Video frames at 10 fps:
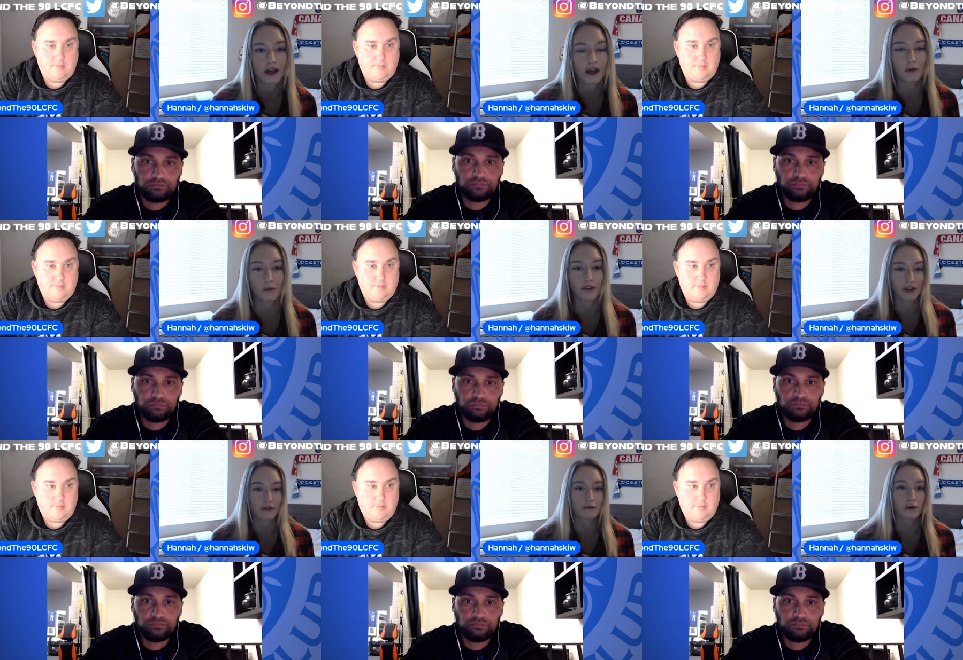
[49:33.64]
Speaker 1: mm.
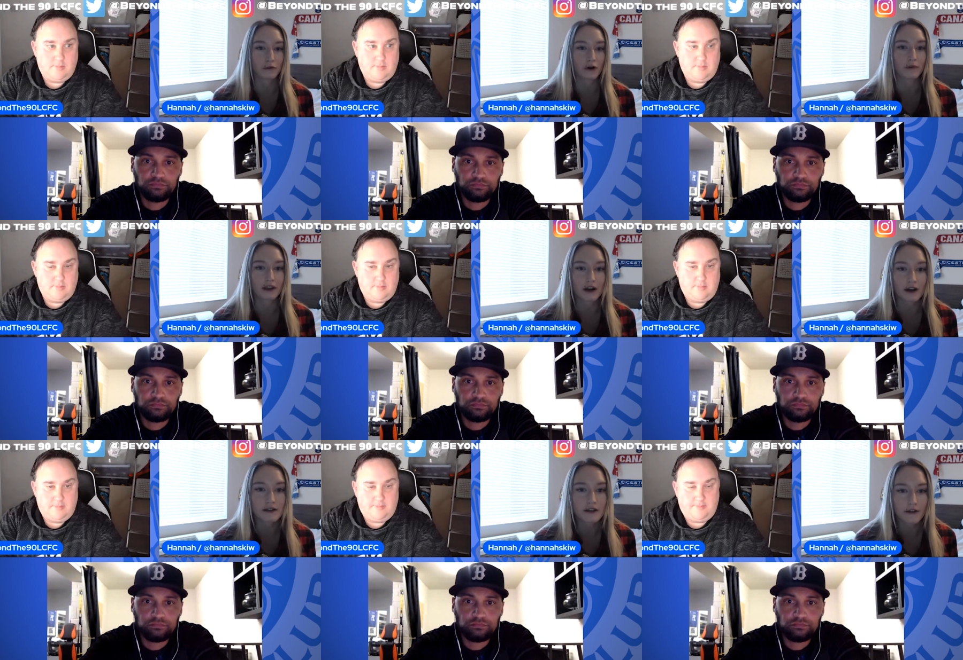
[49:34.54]
within football
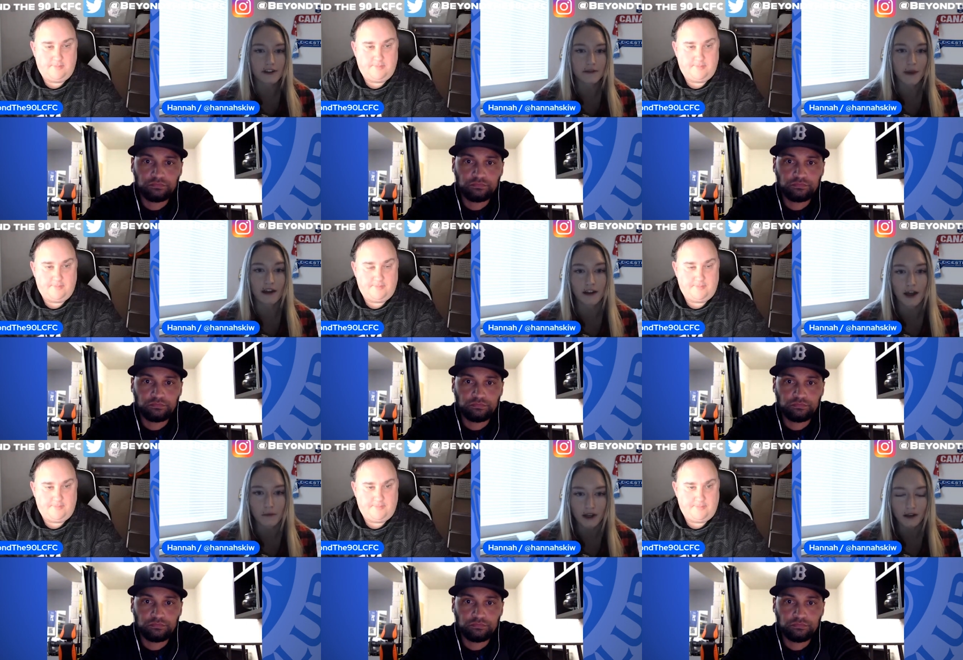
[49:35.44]
because of this
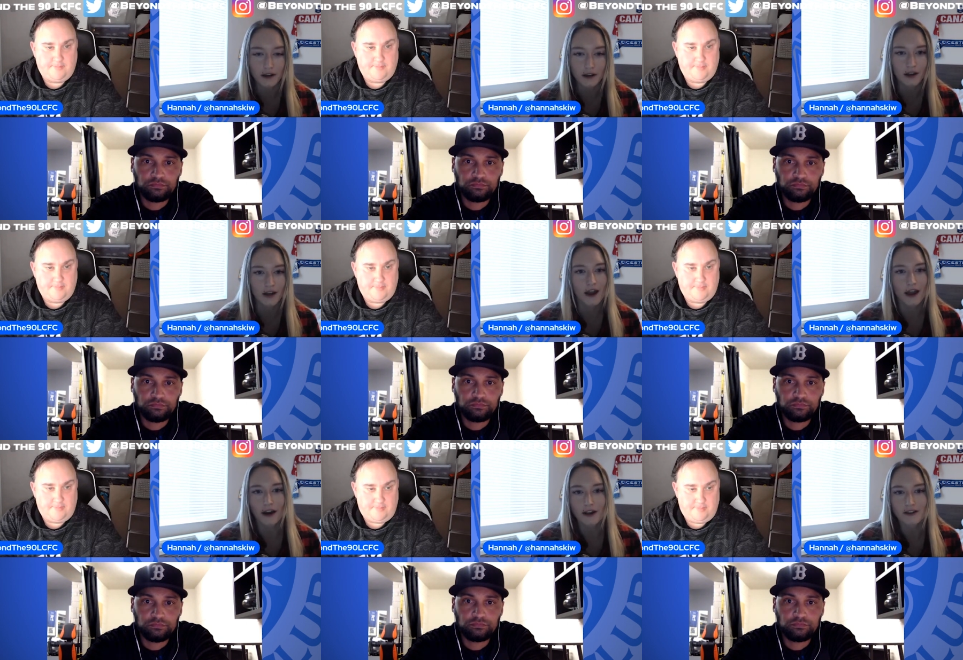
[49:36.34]
pandemic,
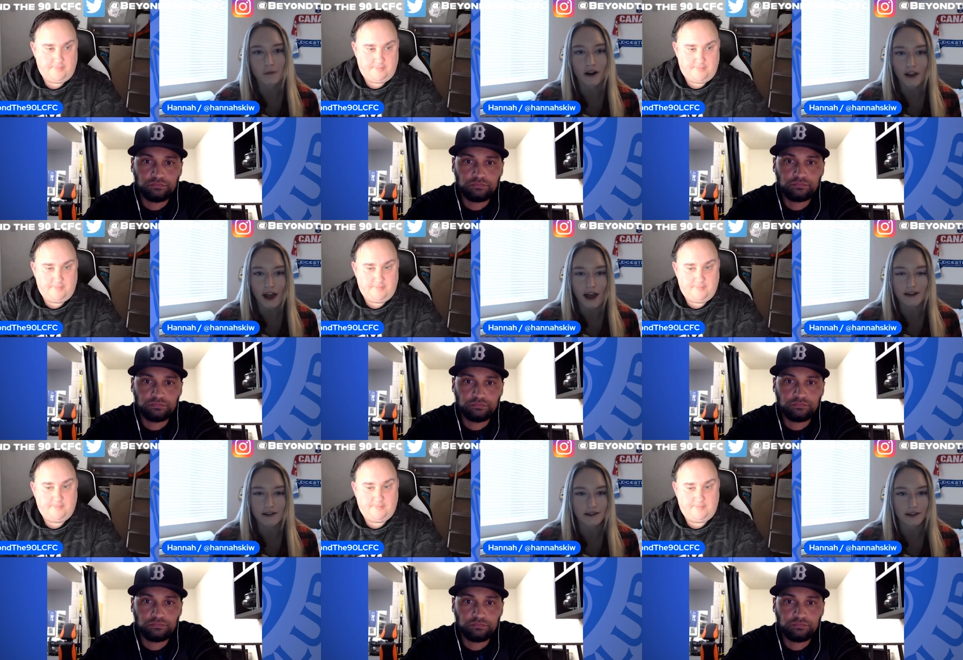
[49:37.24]
and as well
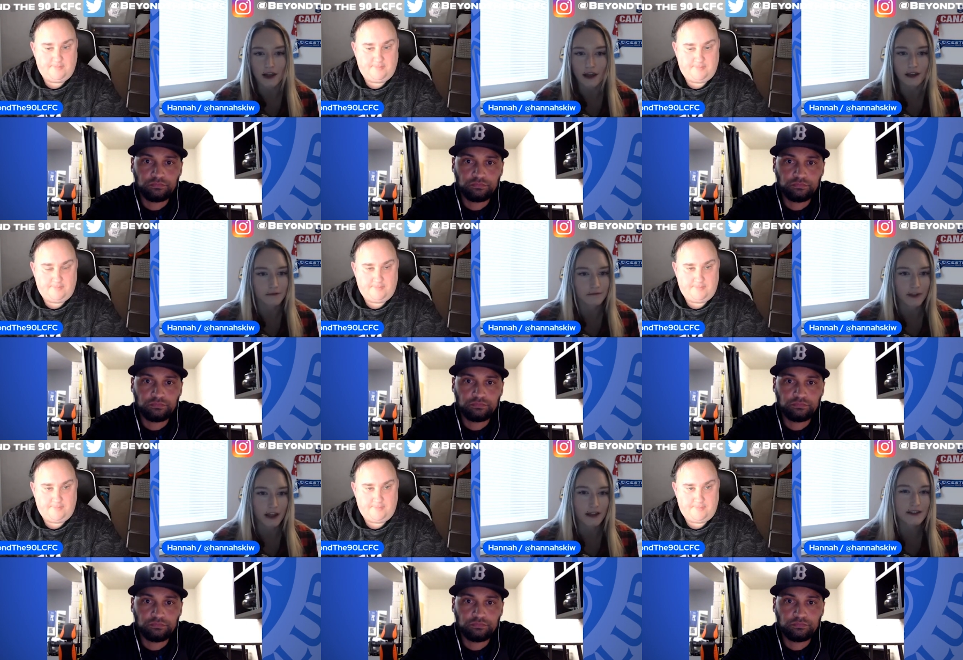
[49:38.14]
as like
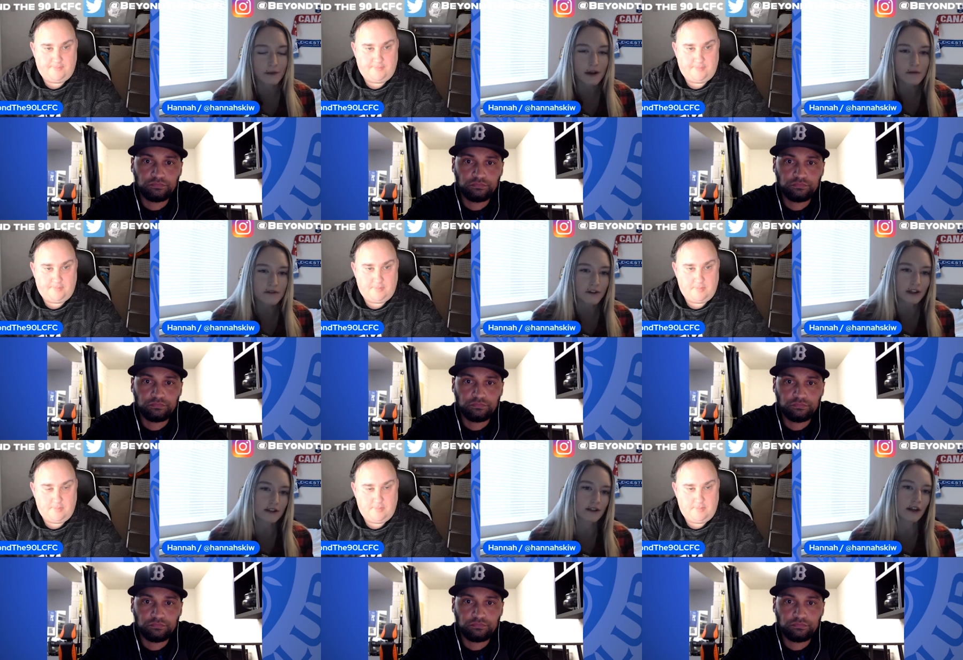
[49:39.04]
it sometimes
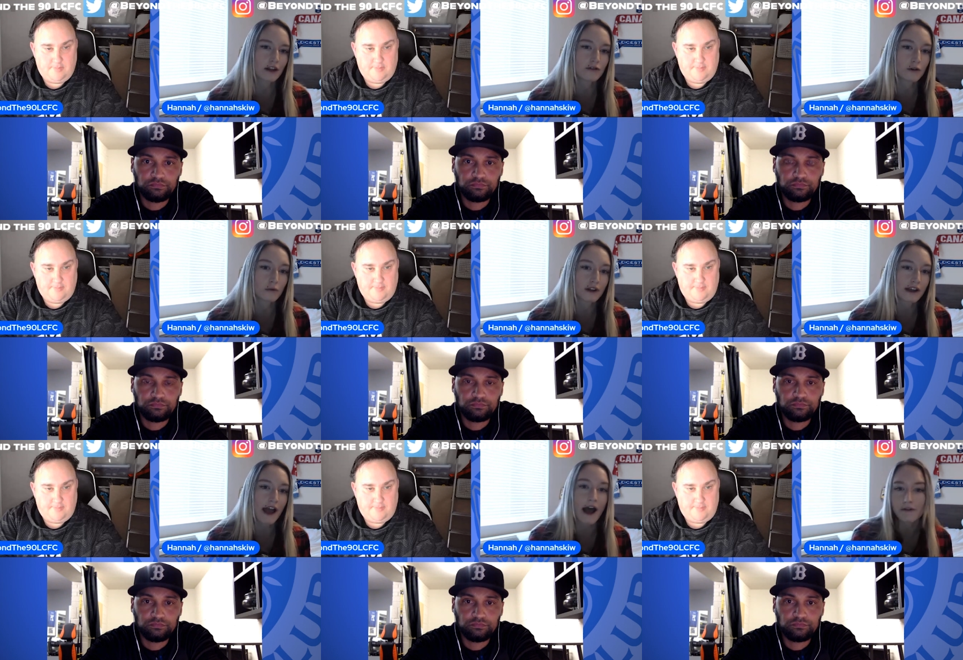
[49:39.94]
feels like you don't really
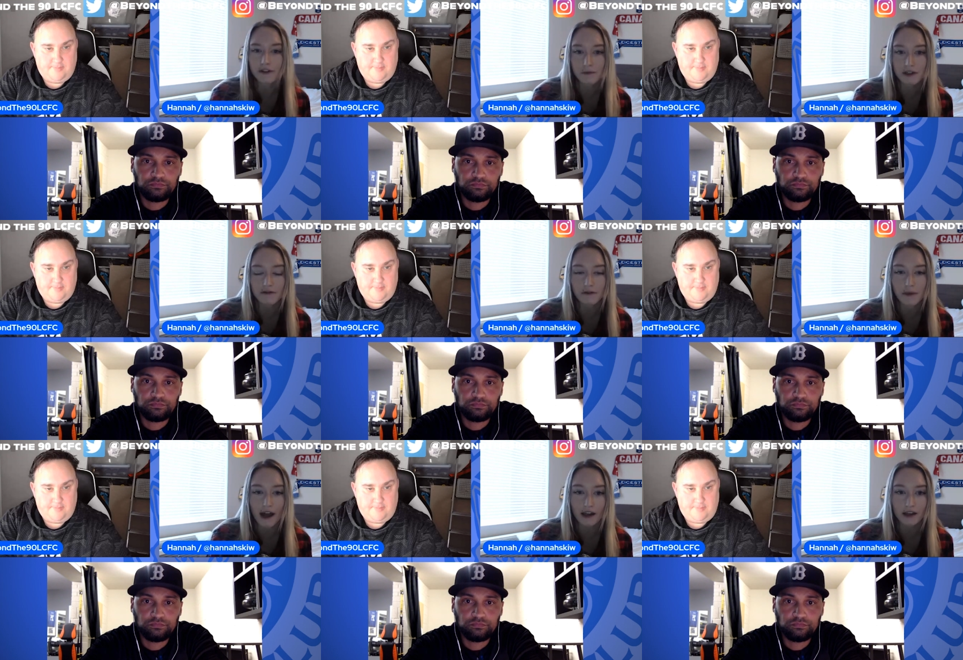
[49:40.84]
have as much of a
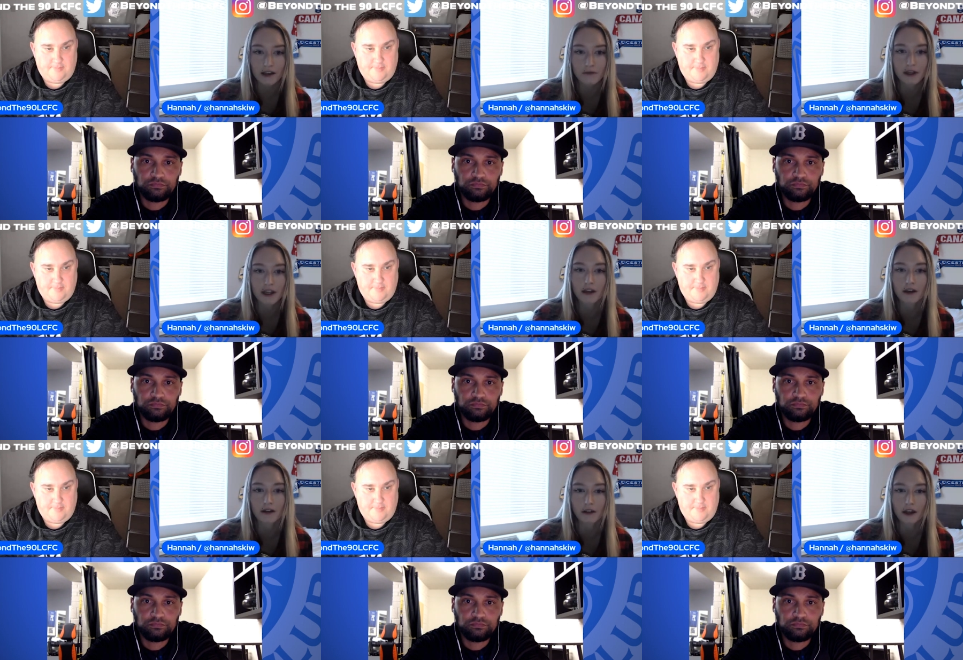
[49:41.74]
backing
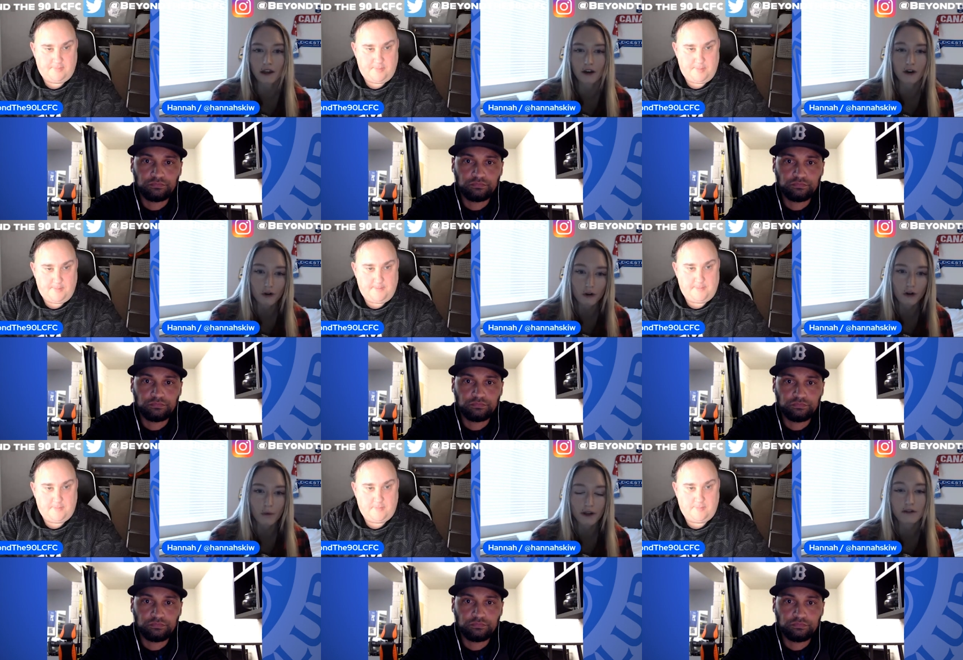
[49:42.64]
being like a girl
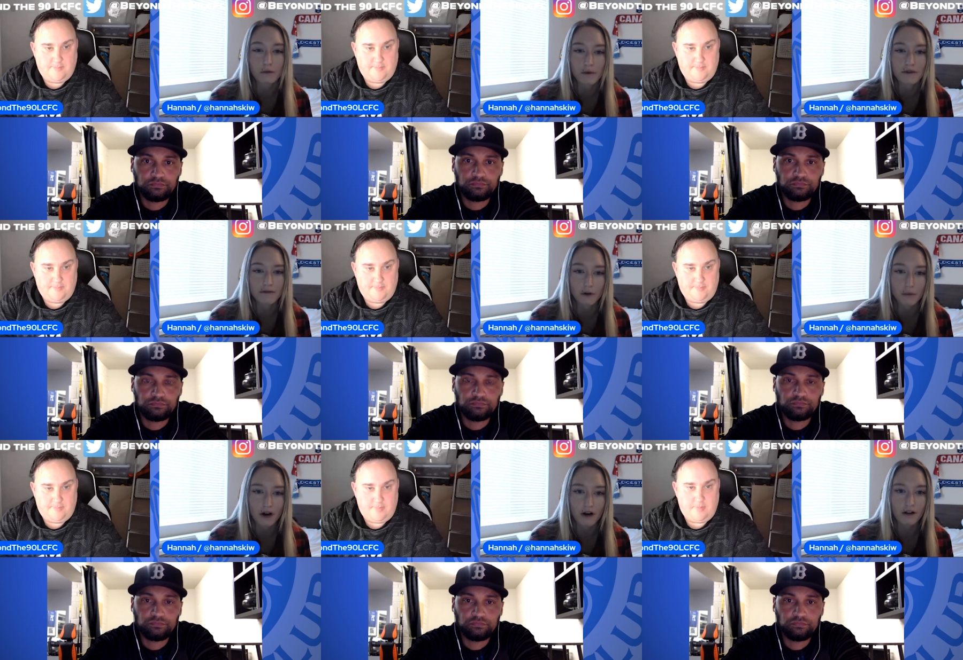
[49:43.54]
going into women's
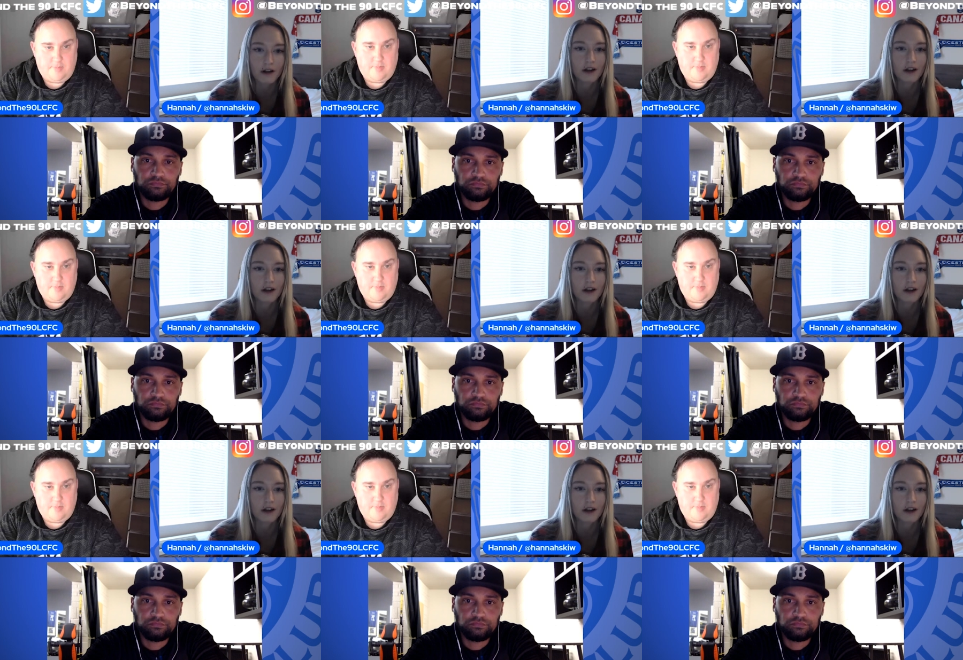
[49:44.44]
football